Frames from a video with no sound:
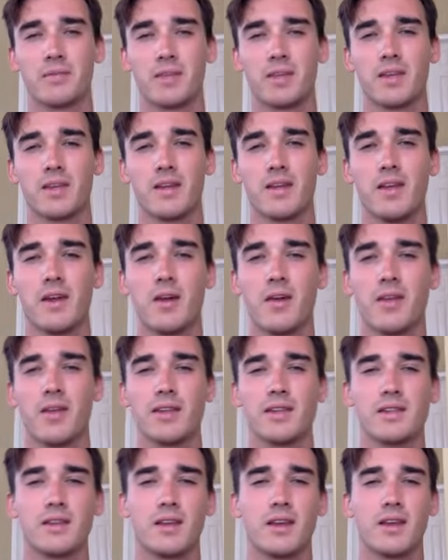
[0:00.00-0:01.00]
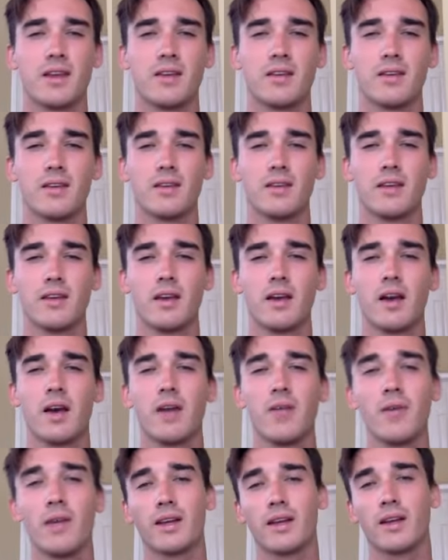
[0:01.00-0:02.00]
Know that today I
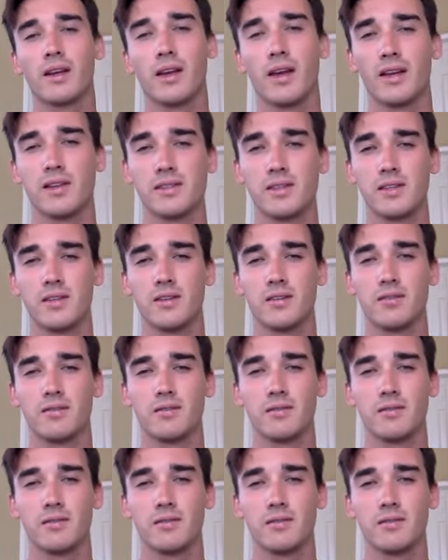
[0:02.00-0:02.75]
recognize you,